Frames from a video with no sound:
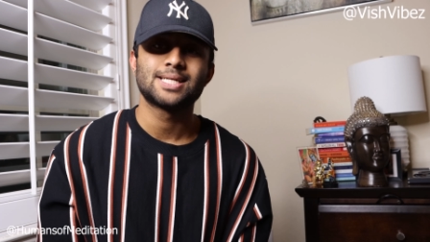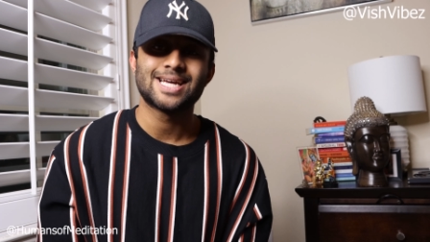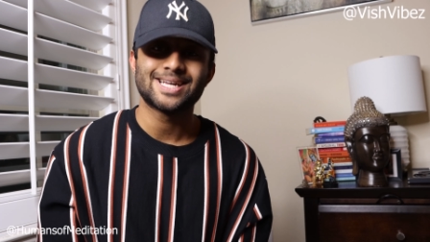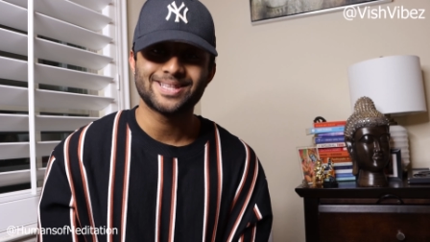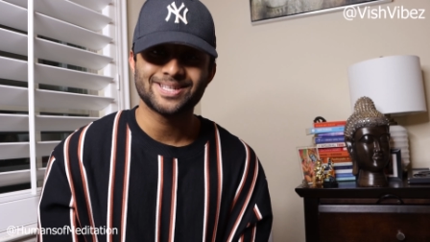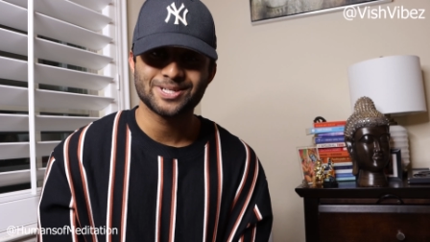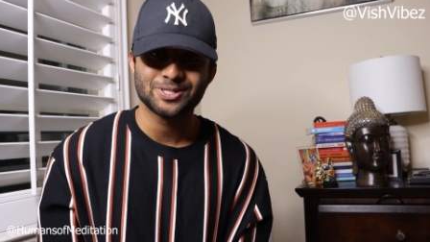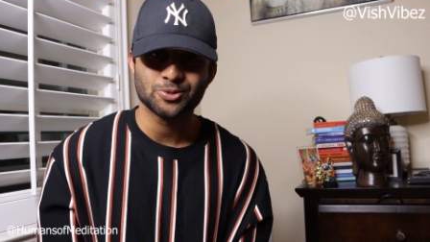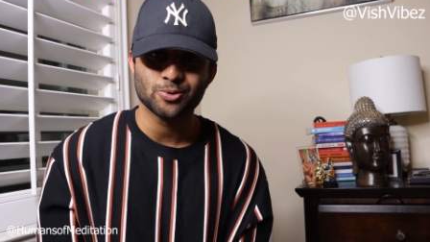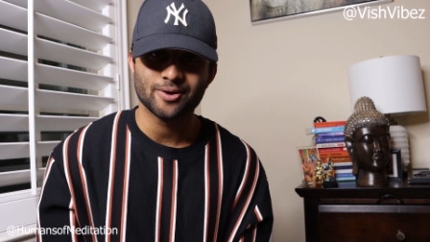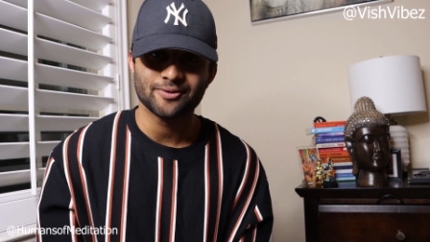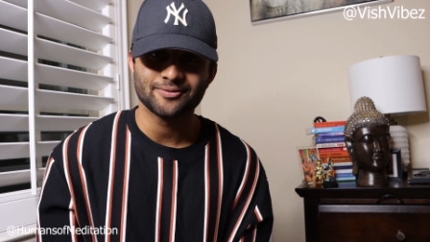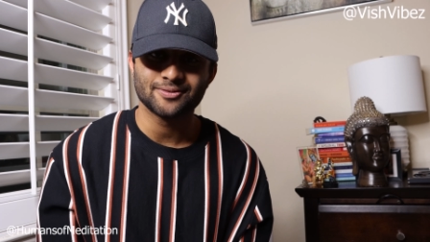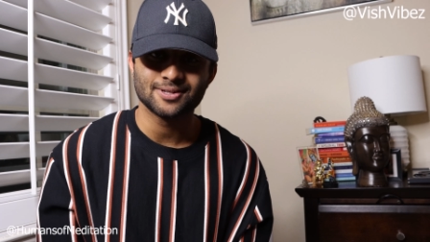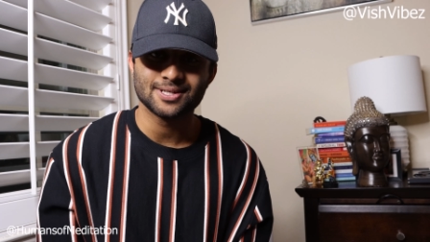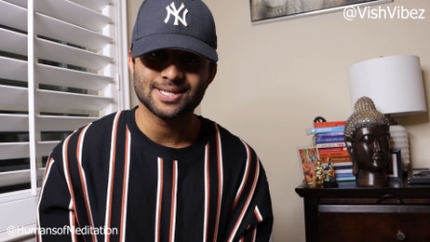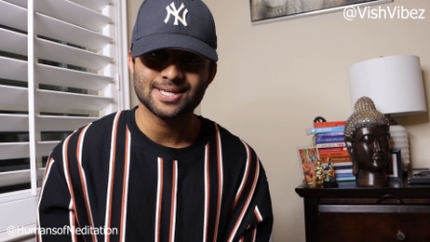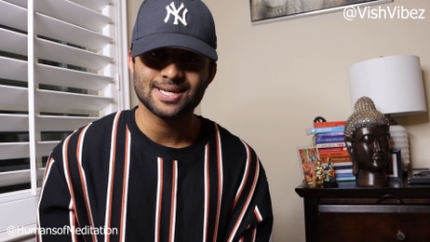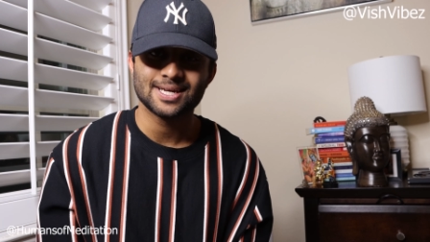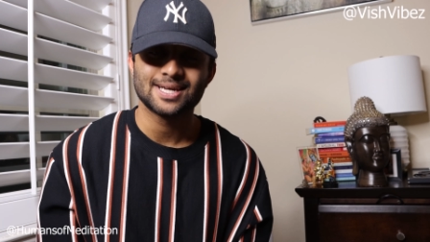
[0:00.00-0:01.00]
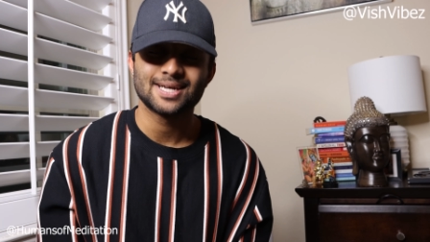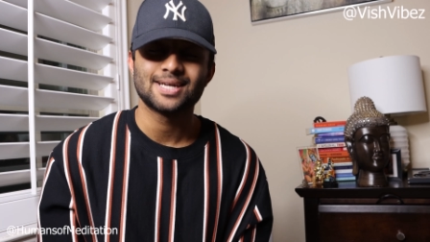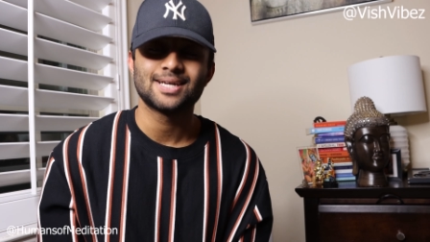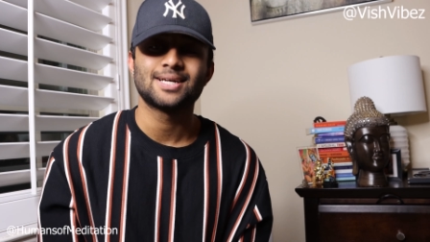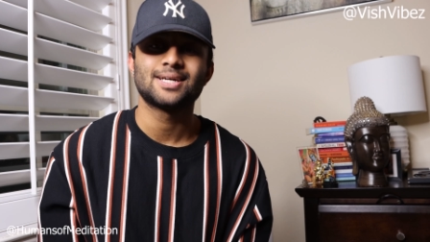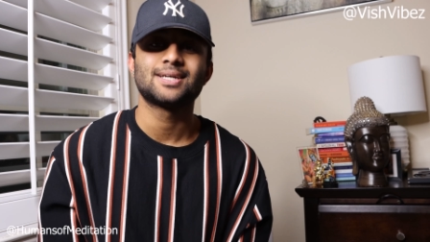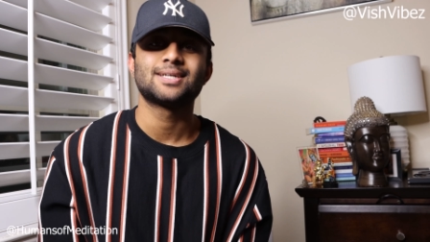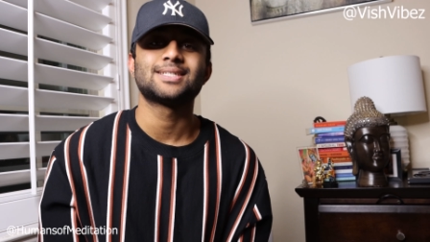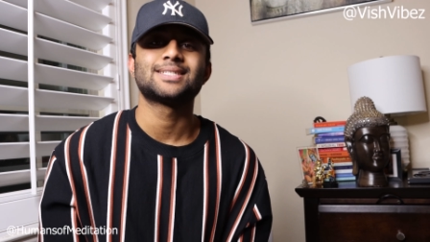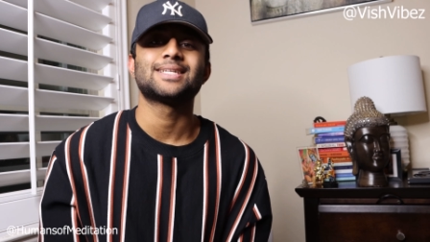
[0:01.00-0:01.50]
Take this joyfully,
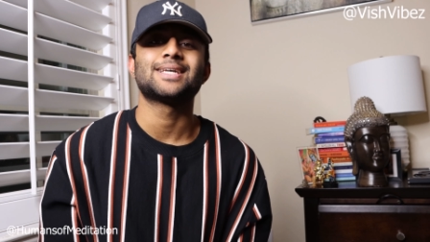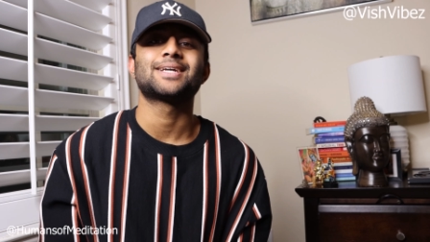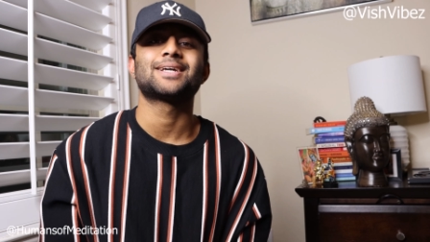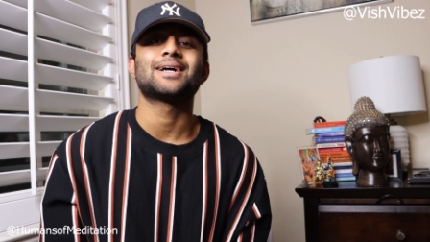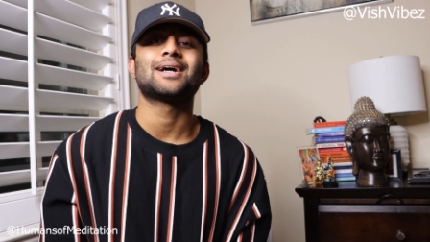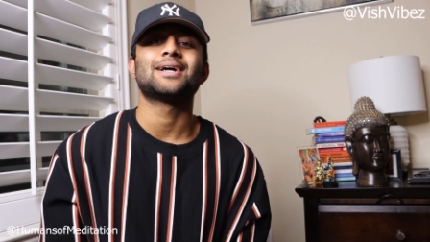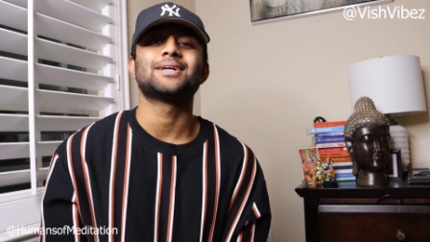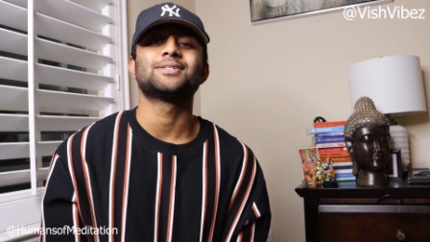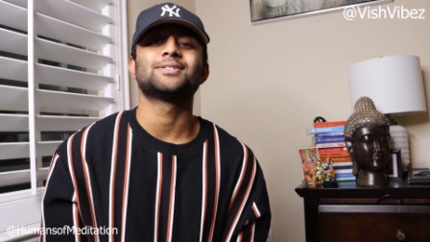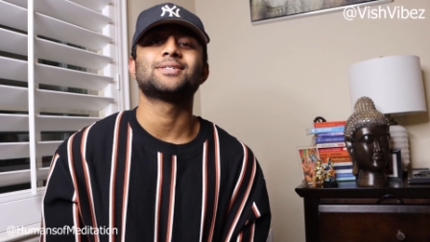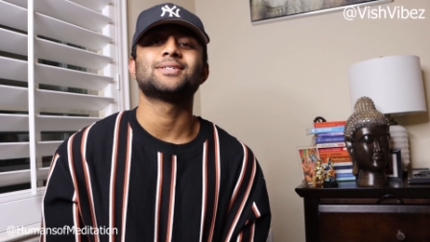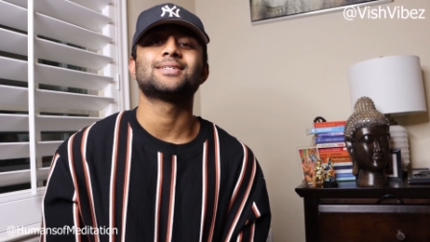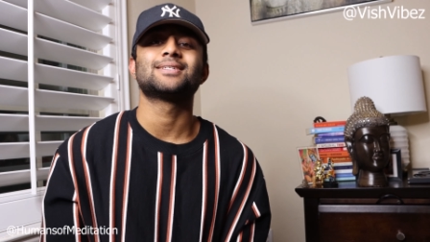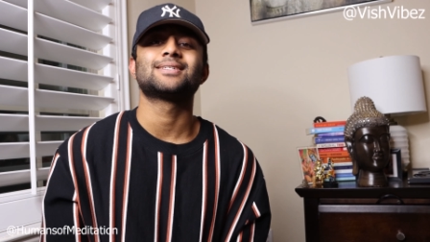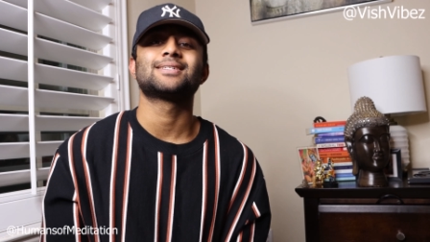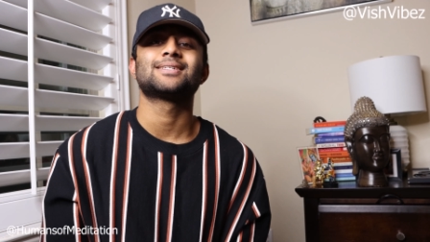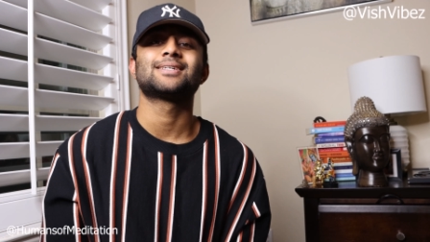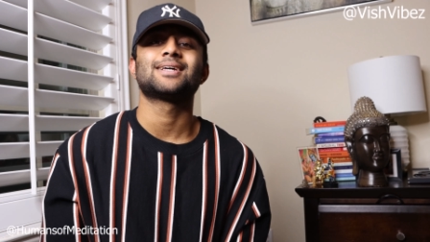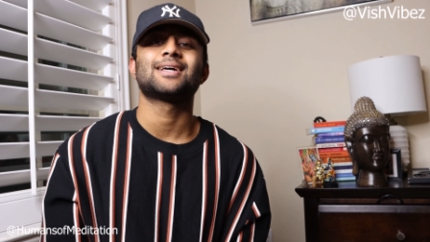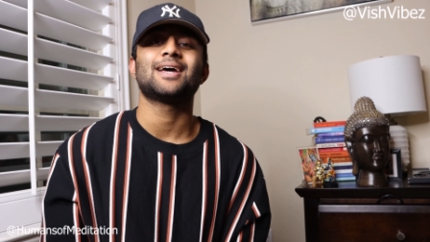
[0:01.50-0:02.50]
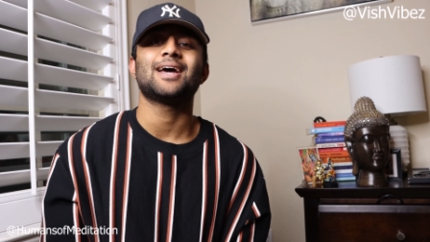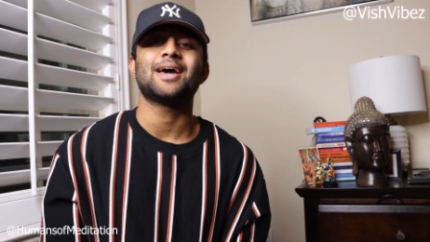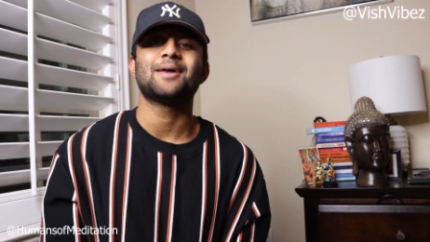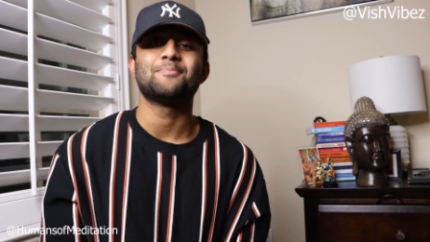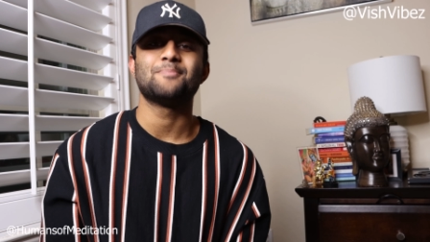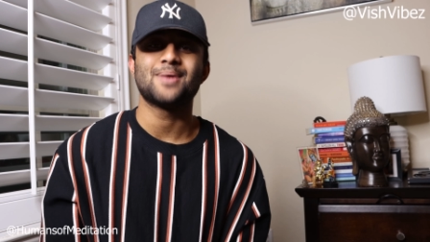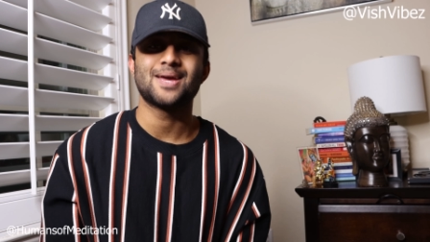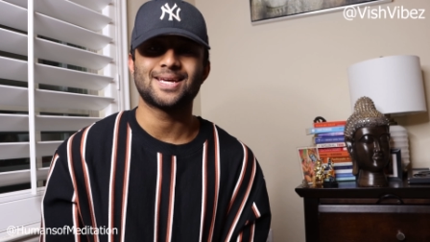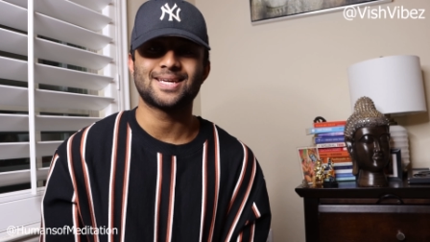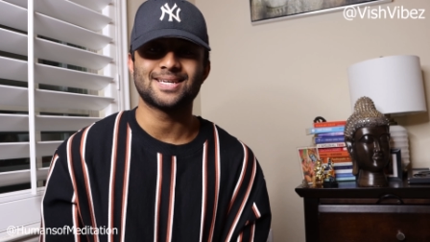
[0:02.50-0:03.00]
stay conscious,
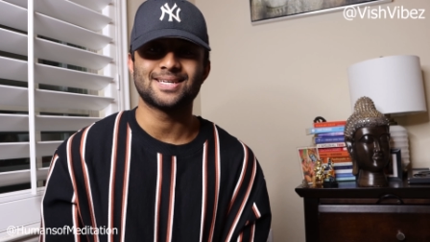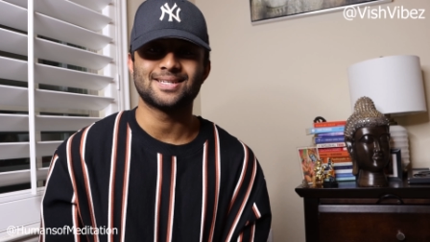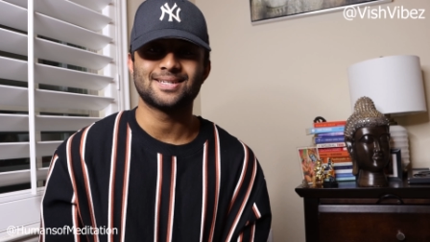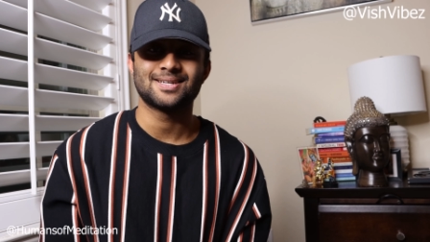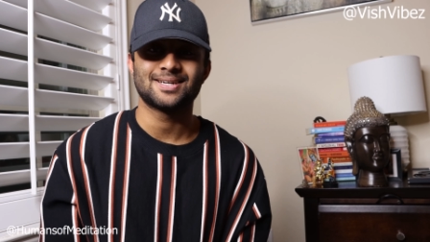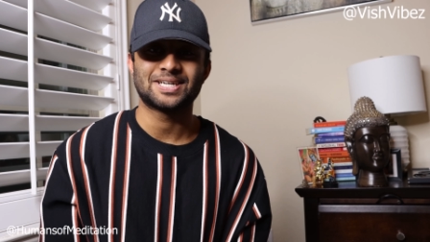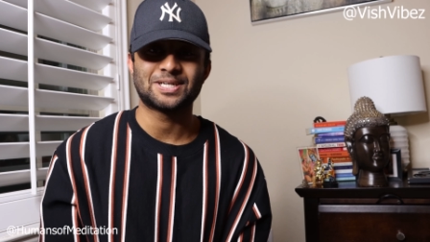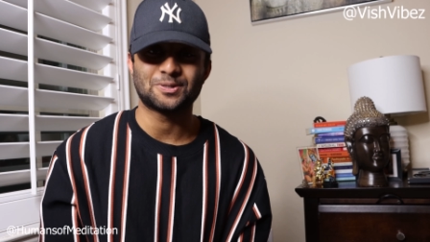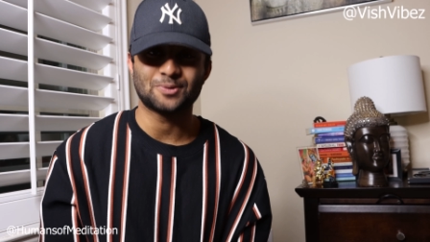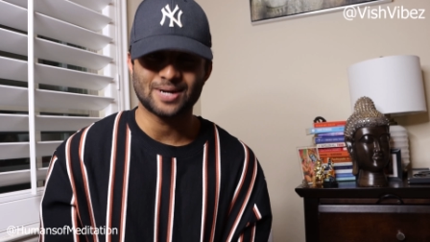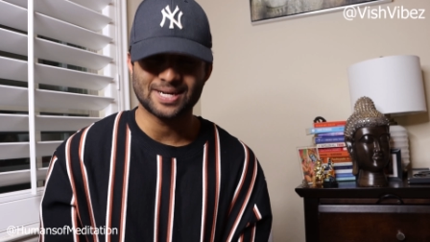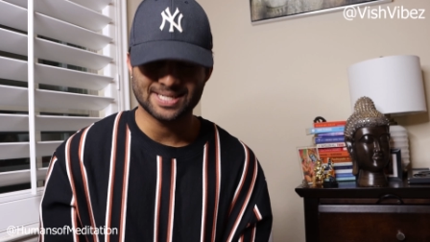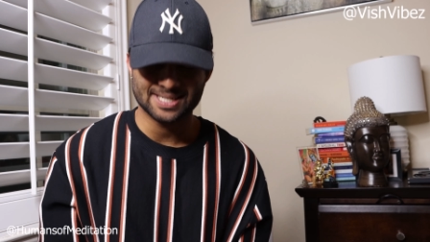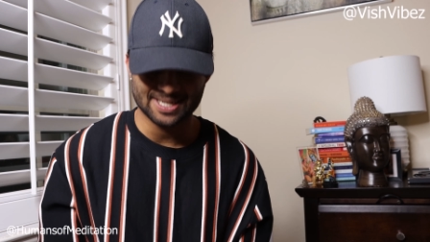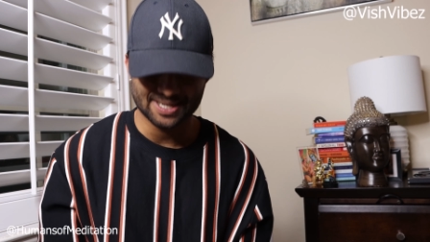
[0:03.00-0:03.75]
and make it a great